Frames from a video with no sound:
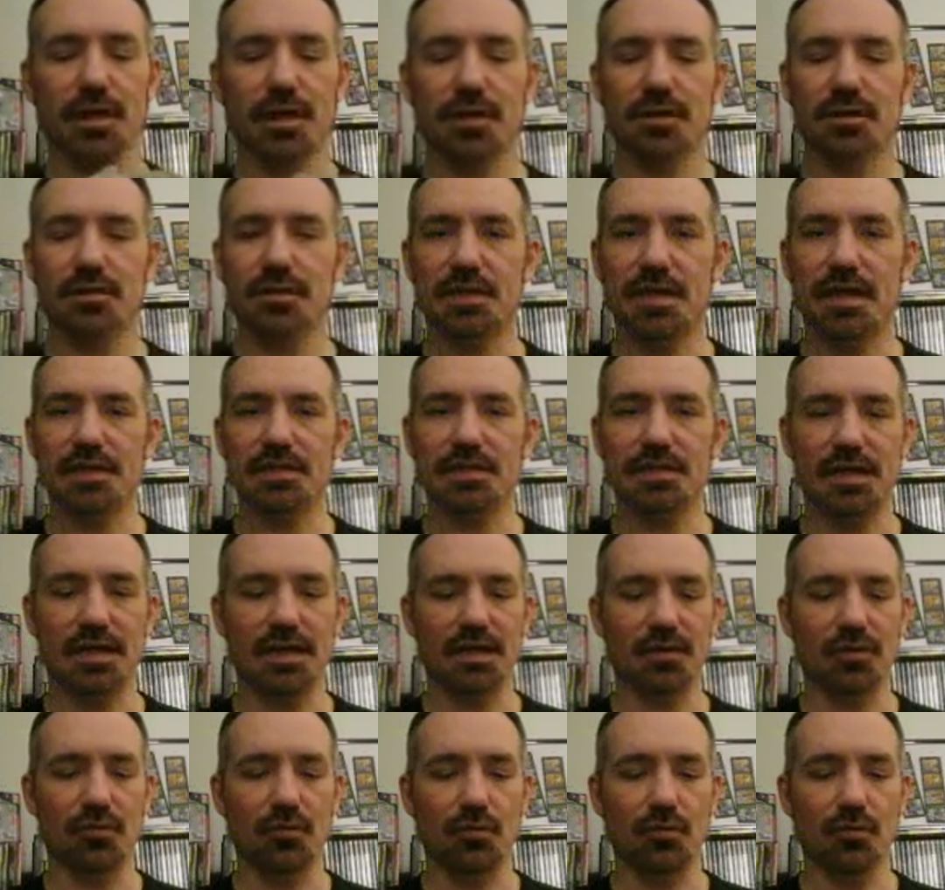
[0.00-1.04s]
So that's kind
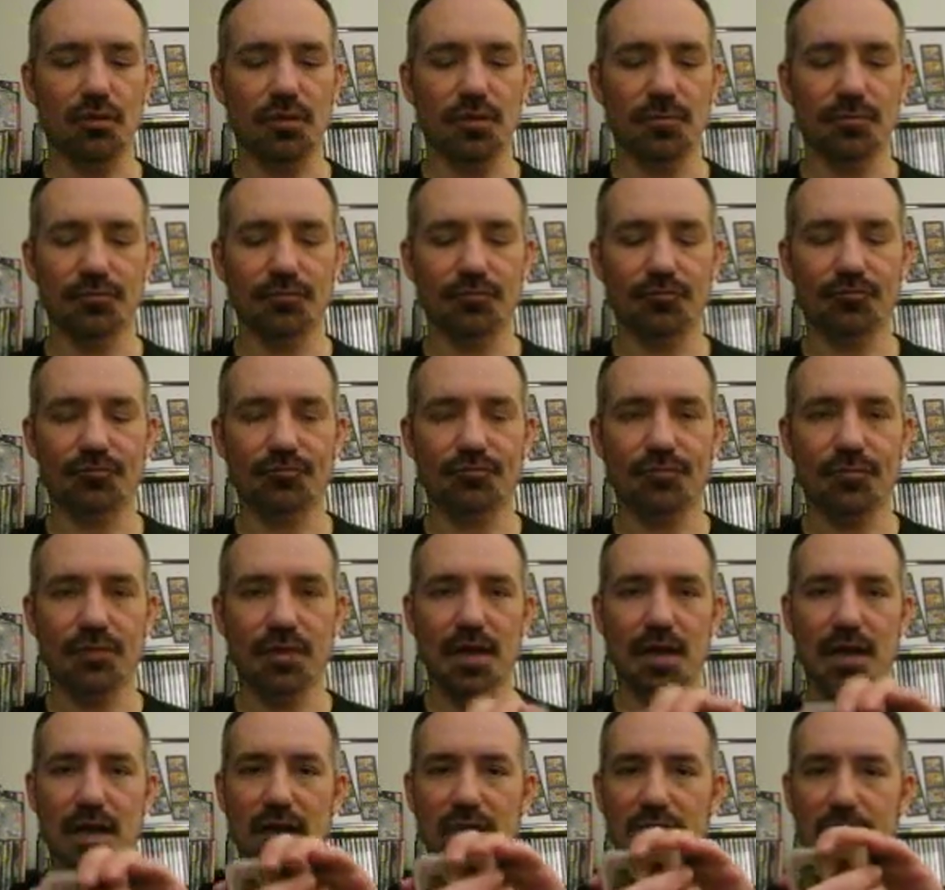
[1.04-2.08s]
of cool.
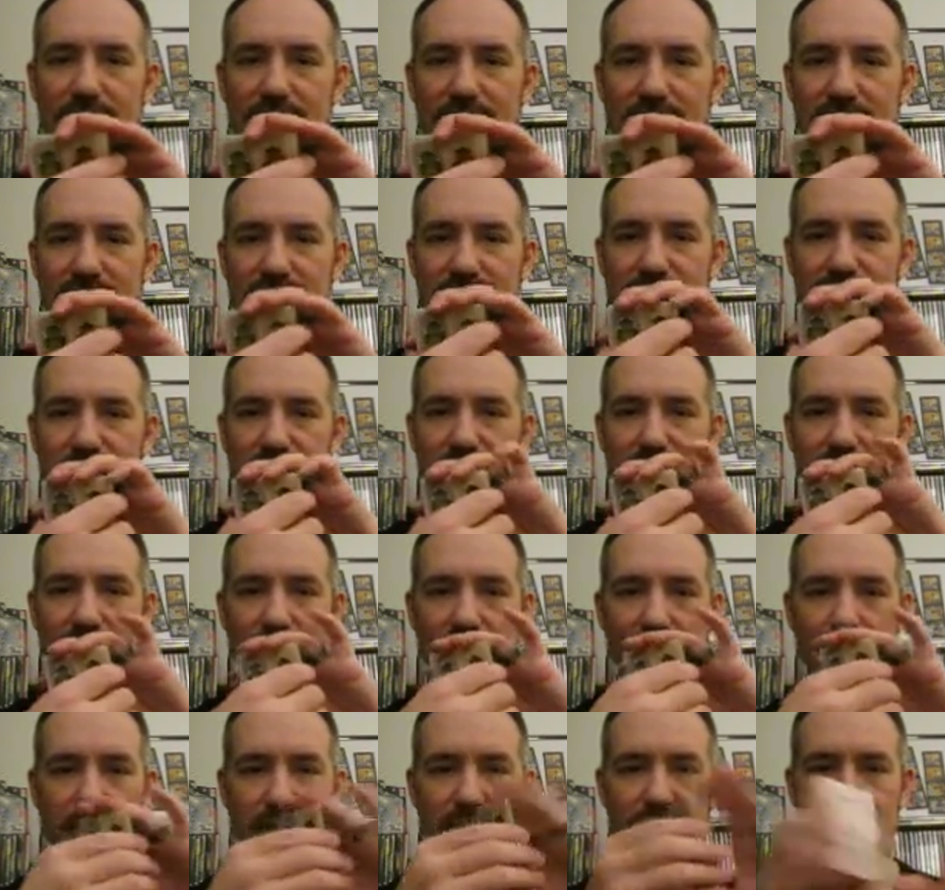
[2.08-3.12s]
On the back of the
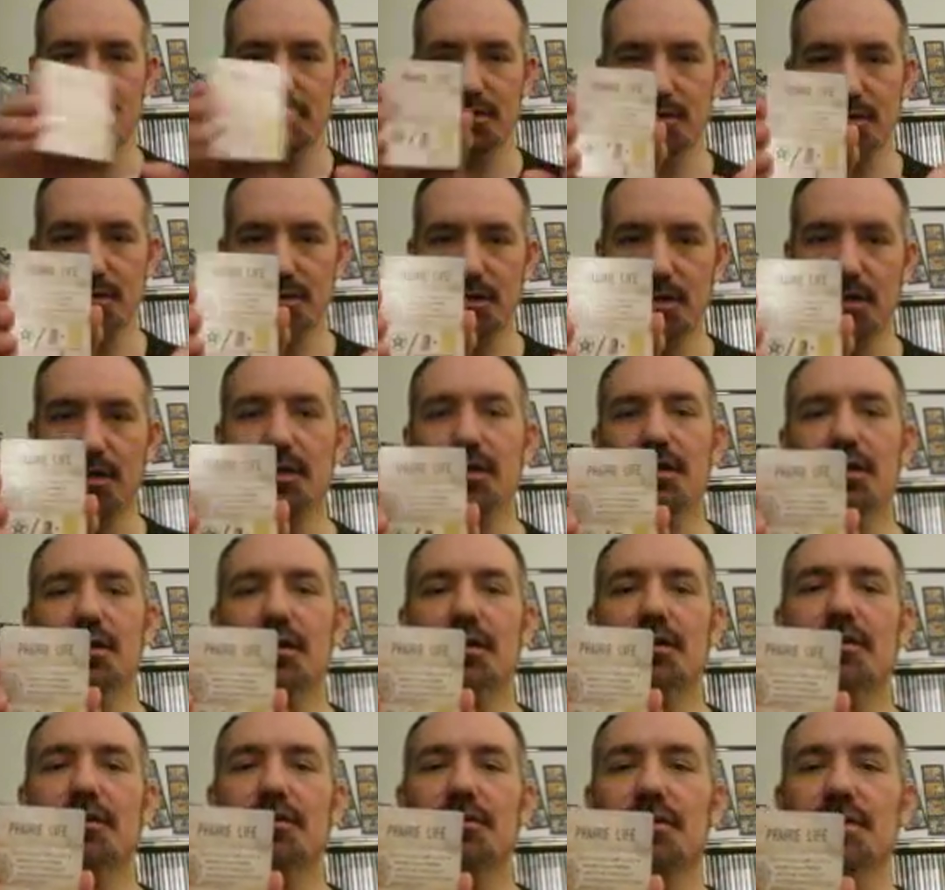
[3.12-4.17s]
cards,
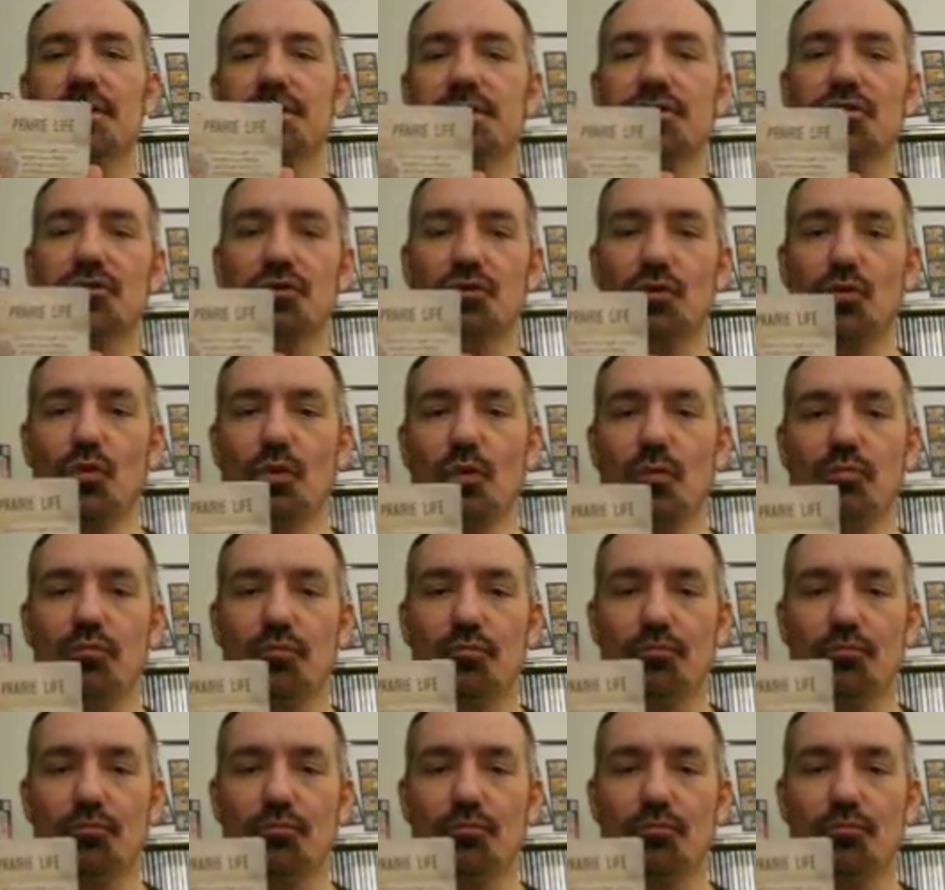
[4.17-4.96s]
because they're dual